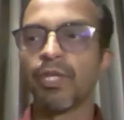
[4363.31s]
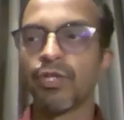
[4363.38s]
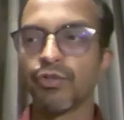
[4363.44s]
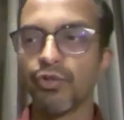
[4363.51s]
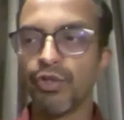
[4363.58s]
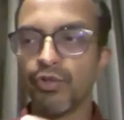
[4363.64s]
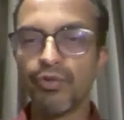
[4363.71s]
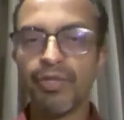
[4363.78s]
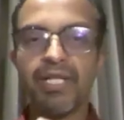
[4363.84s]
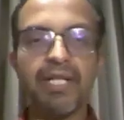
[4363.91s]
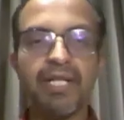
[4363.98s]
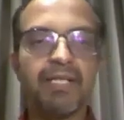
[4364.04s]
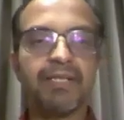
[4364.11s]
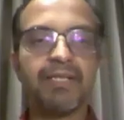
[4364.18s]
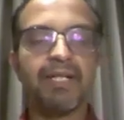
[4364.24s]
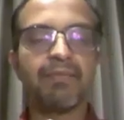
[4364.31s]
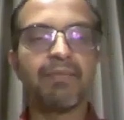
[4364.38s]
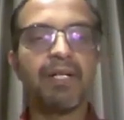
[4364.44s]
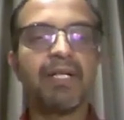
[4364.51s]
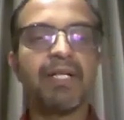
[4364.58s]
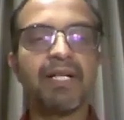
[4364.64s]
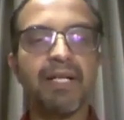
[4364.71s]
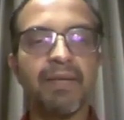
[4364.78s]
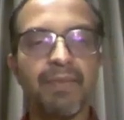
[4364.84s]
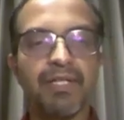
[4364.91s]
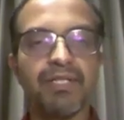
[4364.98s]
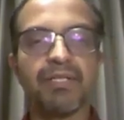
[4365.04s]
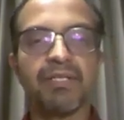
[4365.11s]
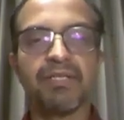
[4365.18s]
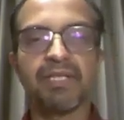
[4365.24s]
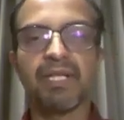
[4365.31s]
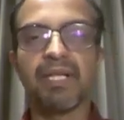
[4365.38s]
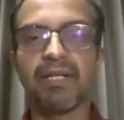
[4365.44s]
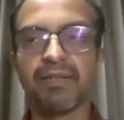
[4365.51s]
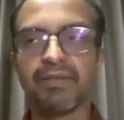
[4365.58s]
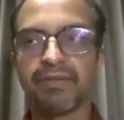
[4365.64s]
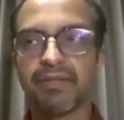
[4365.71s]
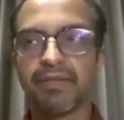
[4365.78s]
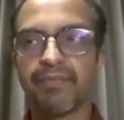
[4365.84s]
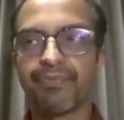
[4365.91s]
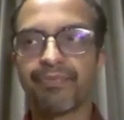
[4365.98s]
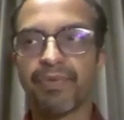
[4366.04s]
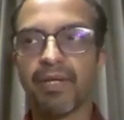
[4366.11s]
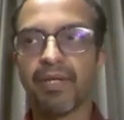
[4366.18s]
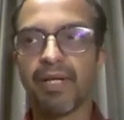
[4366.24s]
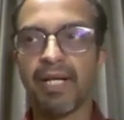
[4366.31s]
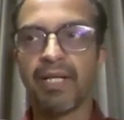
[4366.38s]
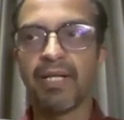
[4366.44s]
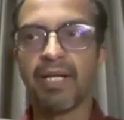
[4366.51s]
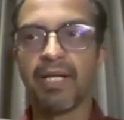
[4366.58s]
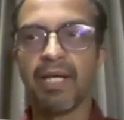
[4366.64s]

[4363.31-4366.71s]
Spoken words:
So you need that multi-dimensional skill, right?